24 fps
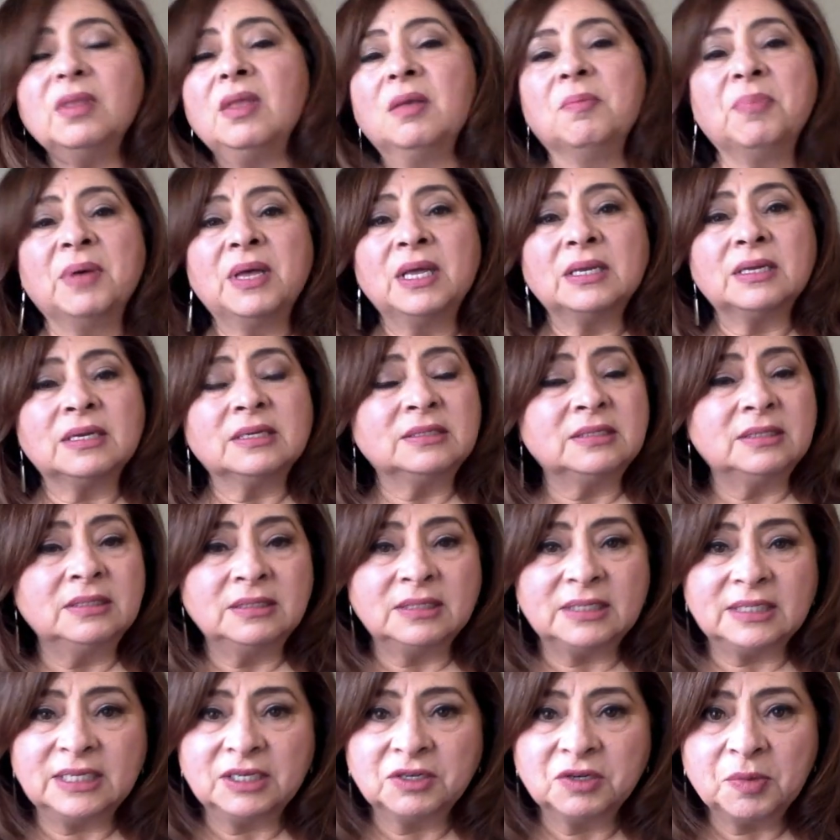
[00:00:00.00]
But a
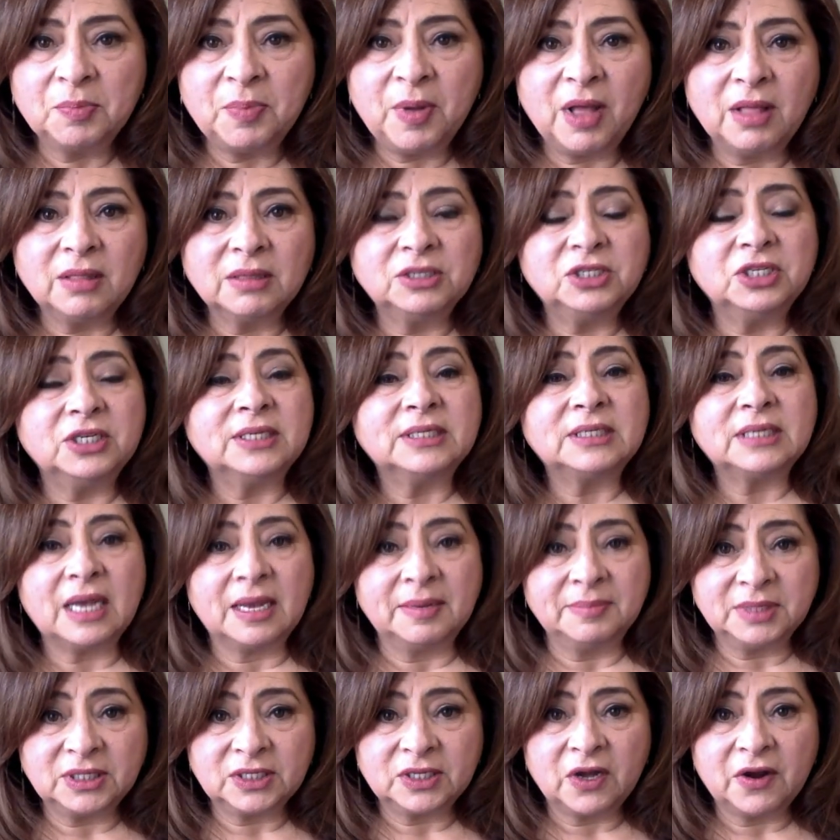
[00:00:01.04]
sincere apology is,
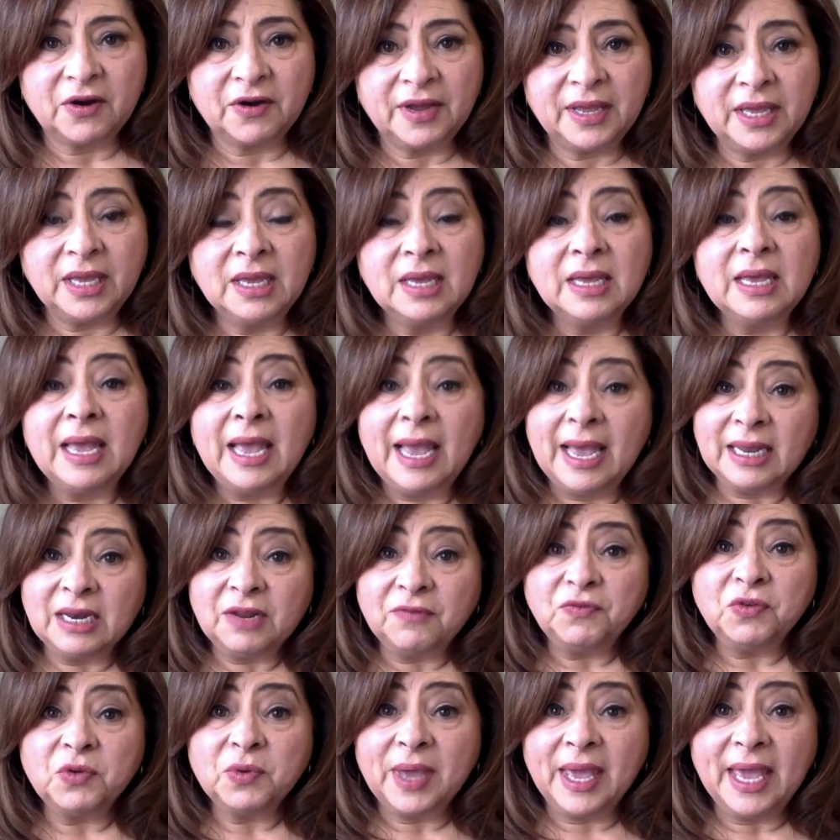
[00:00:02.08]
I'm sorry, and
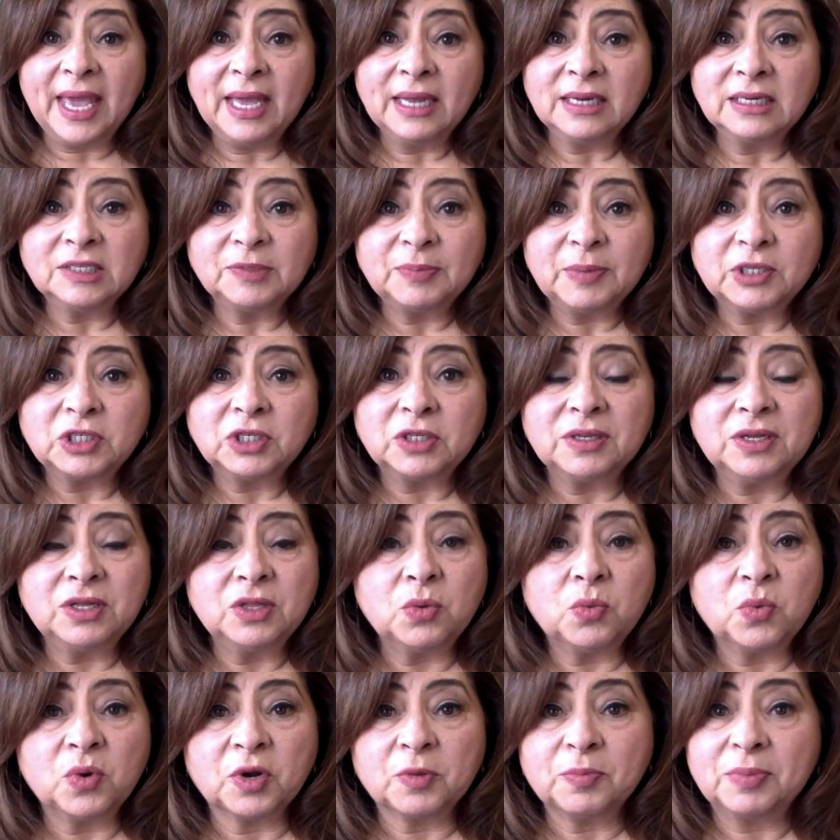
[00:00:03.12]
if you can, especially in the
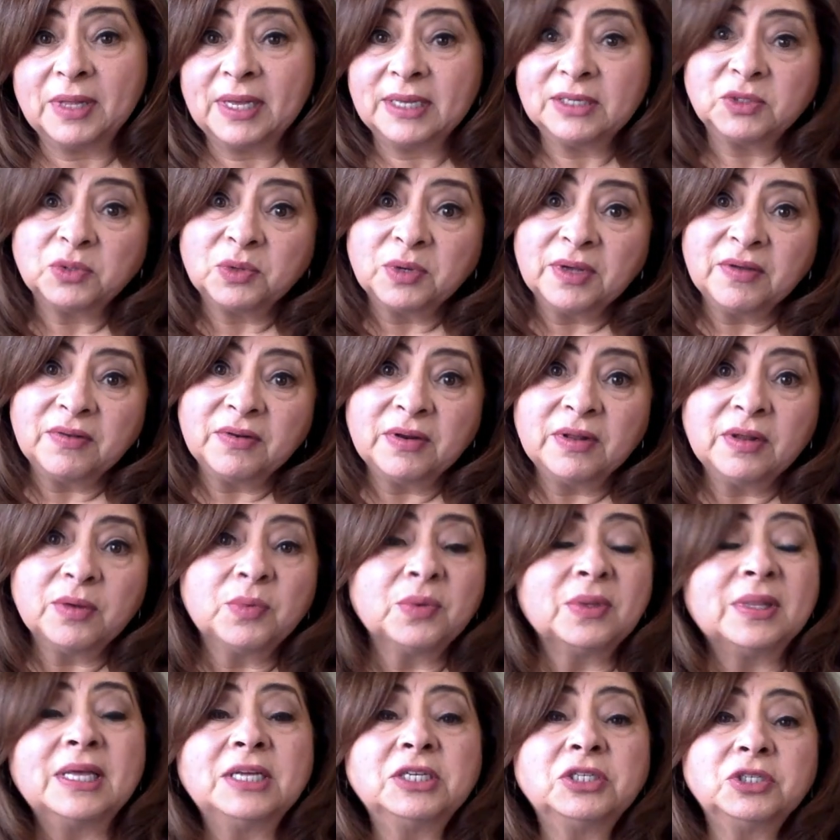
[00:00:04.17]
workplace or in a
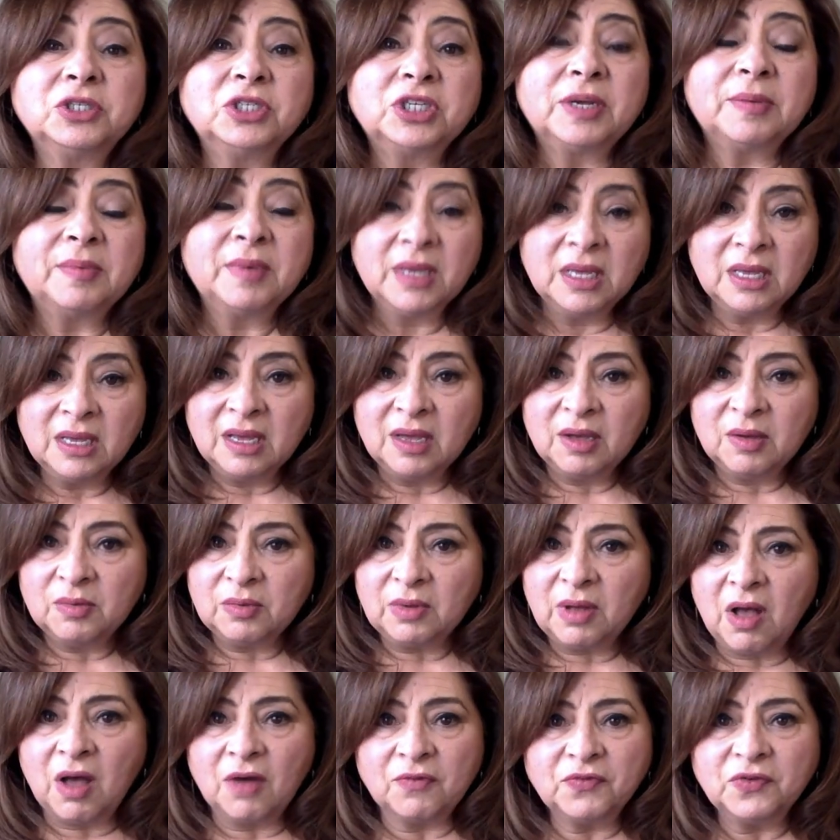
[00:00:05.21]
relationship,
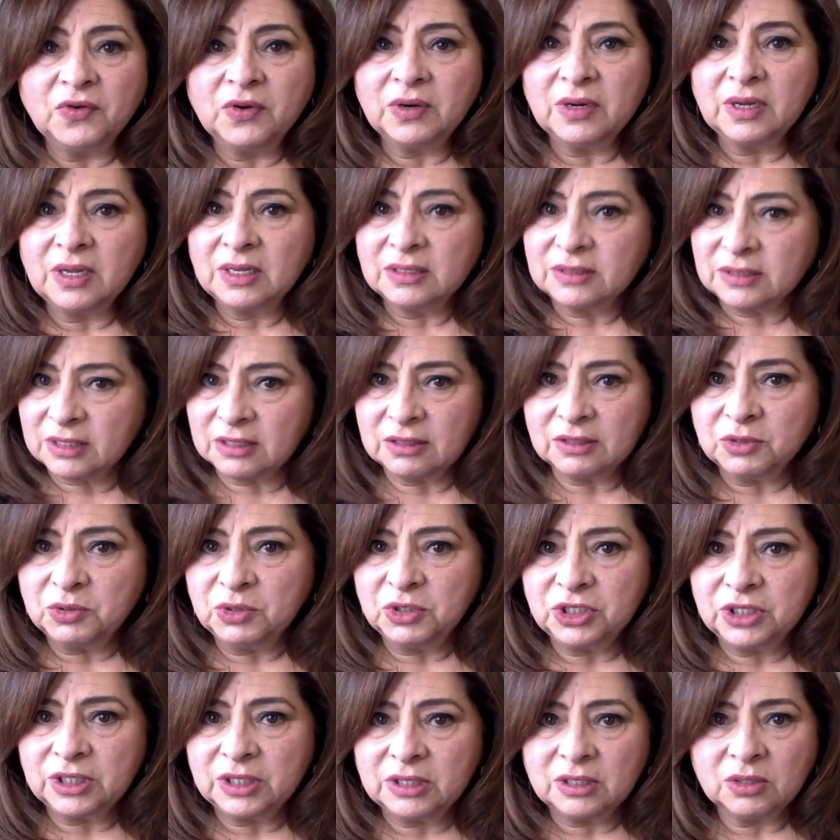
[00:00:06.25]
offer a
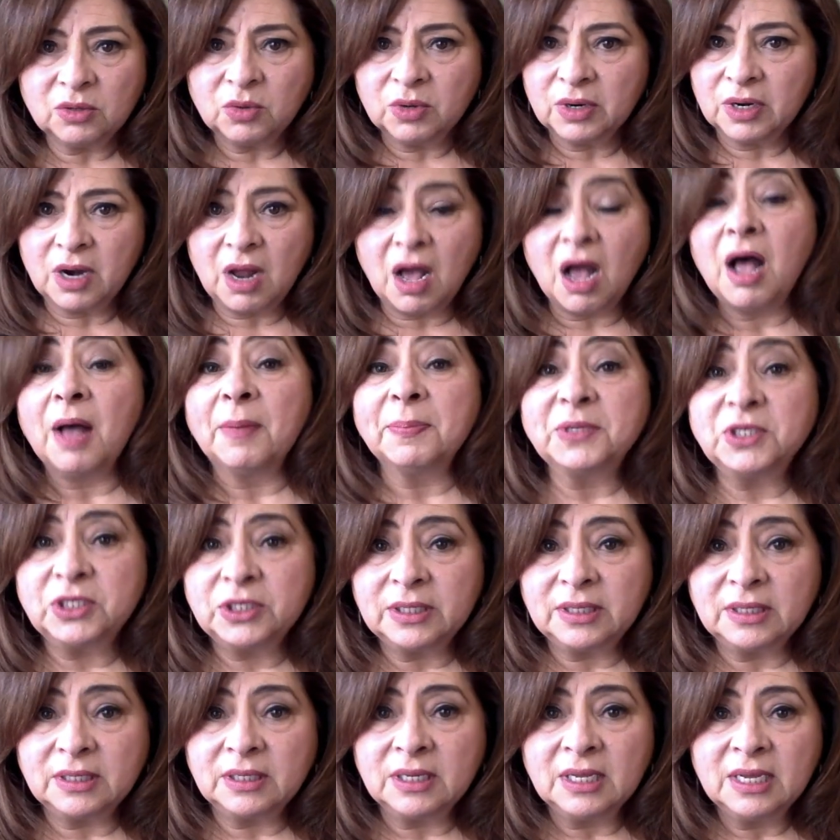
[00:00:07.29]
solution or an
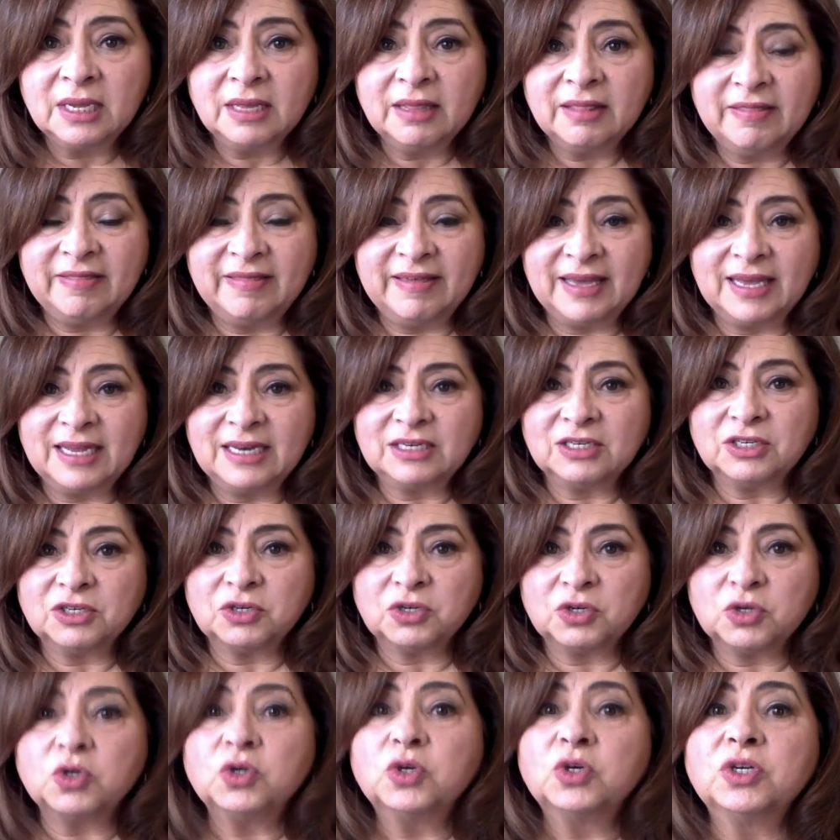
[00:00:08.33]
option that
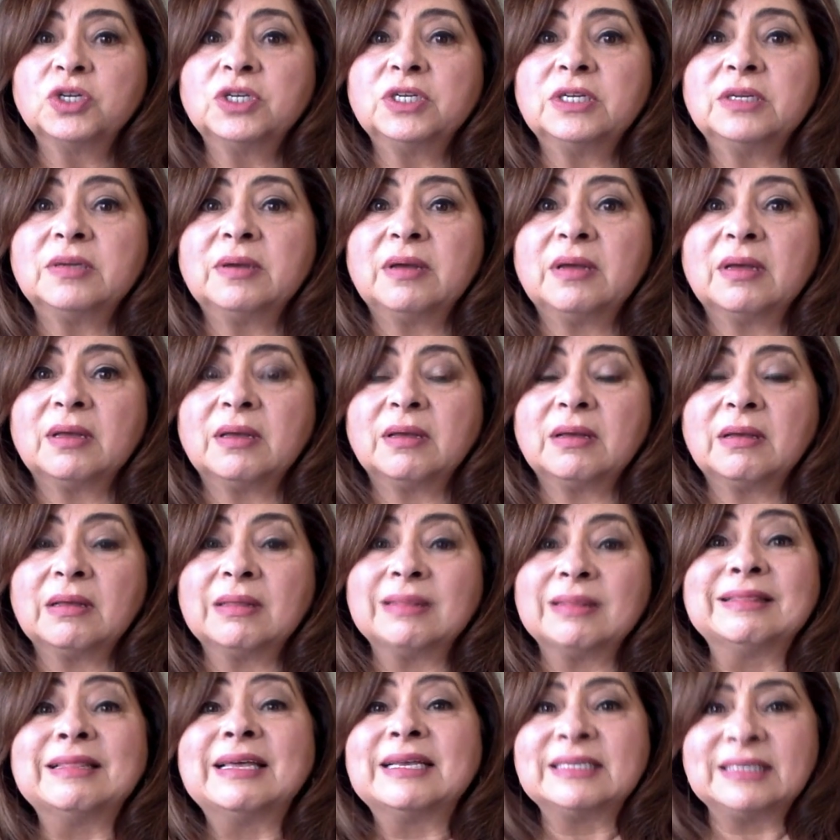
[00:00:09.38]
could
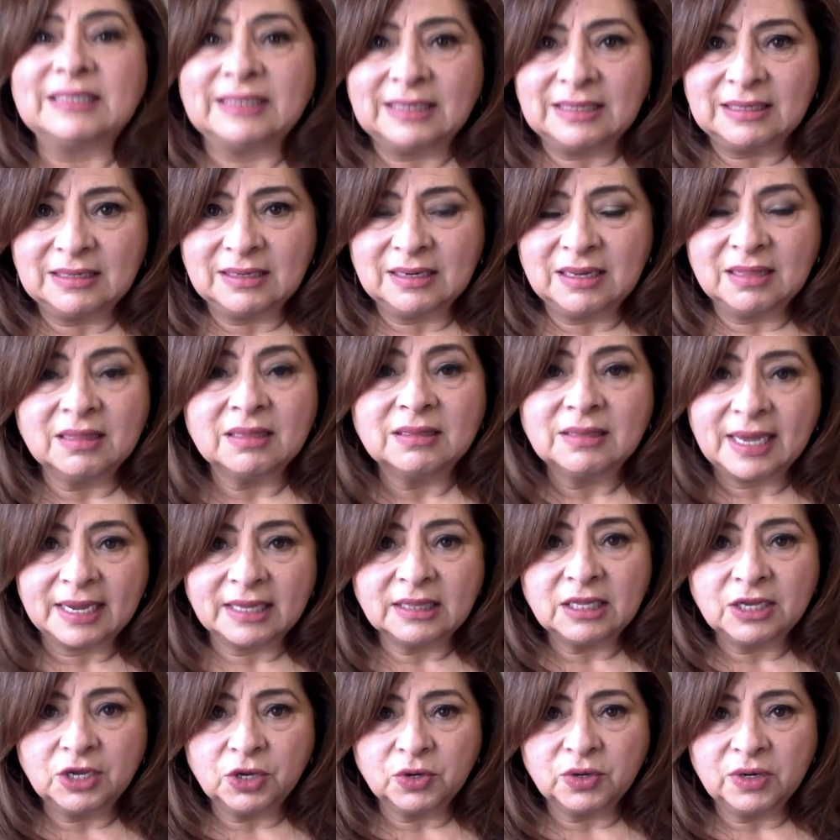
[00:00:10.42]
lessen the
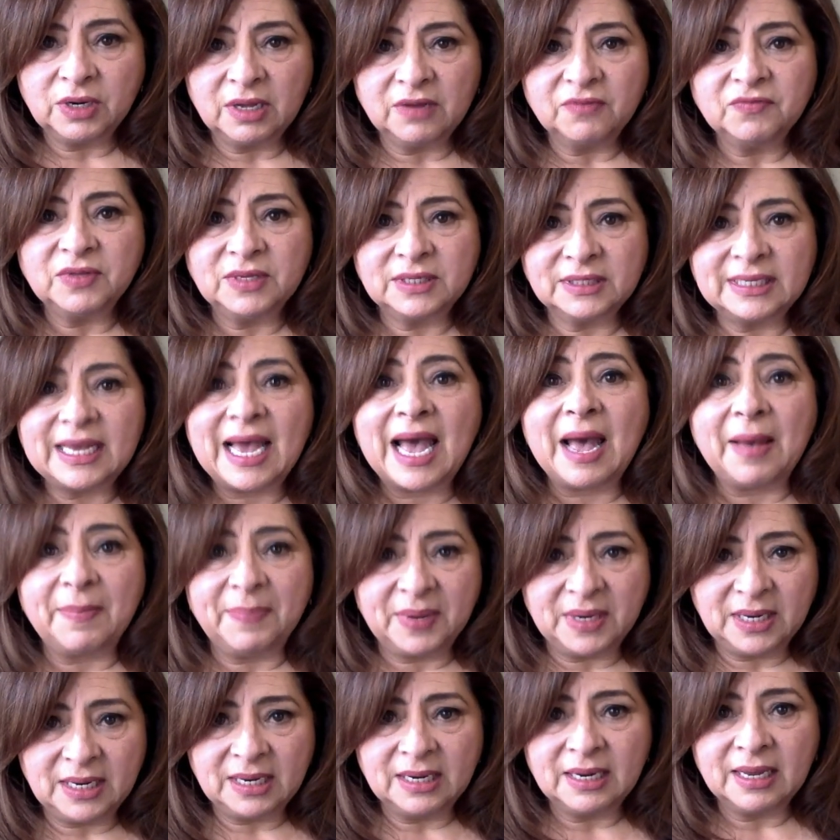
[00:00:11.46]
likelihood of this
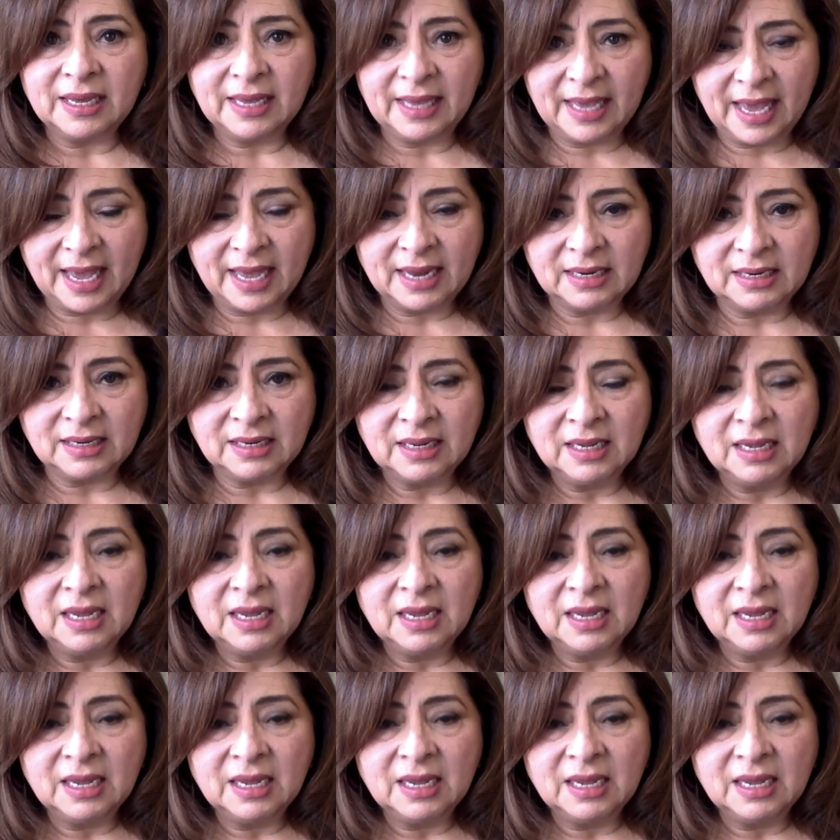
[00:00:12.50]
happening again.